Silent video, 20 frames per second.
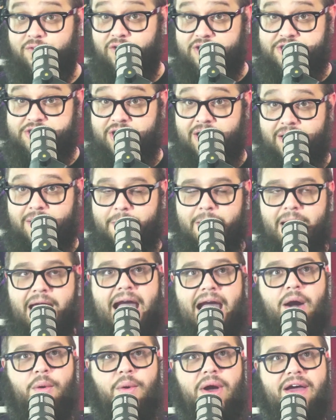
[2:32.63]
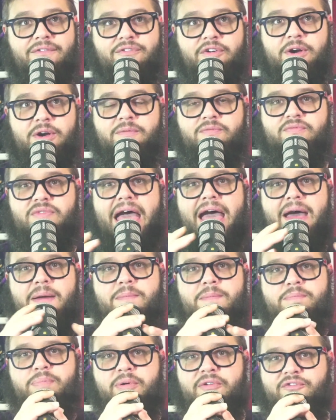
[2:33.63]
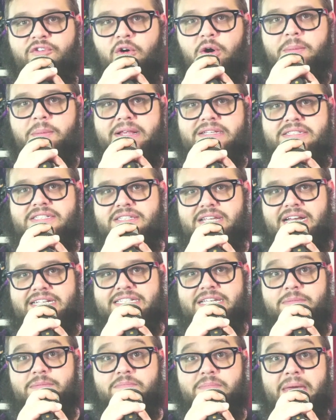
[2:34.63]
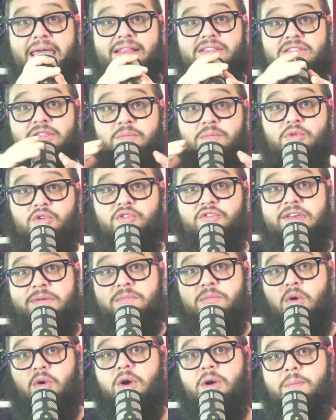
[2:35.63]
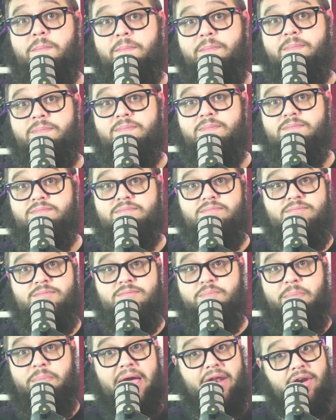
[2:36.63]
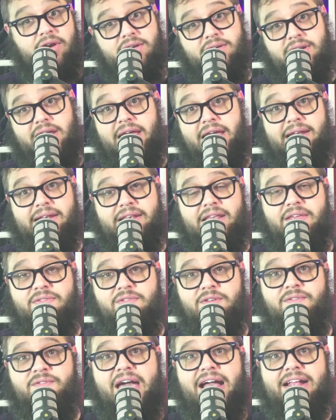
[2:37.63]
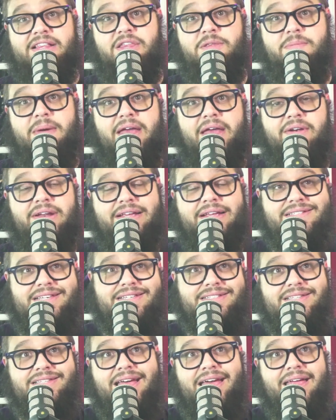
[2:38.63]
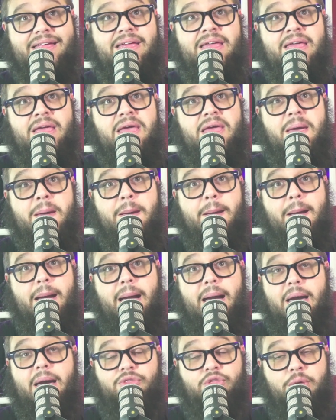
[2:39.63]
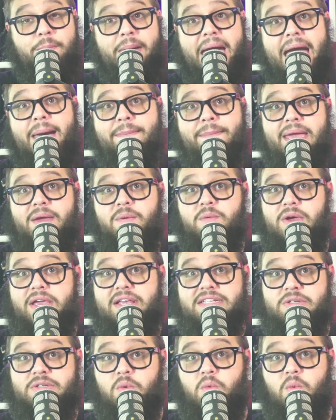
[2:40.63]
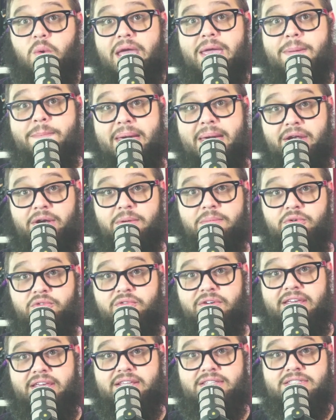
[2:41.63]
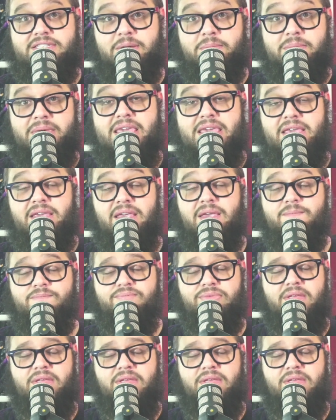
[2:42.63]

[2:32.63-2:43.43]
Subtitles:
For sure. However, that performance doesn't make the movie more better. And the fact of the matter is that the Batman is a way better movie to me.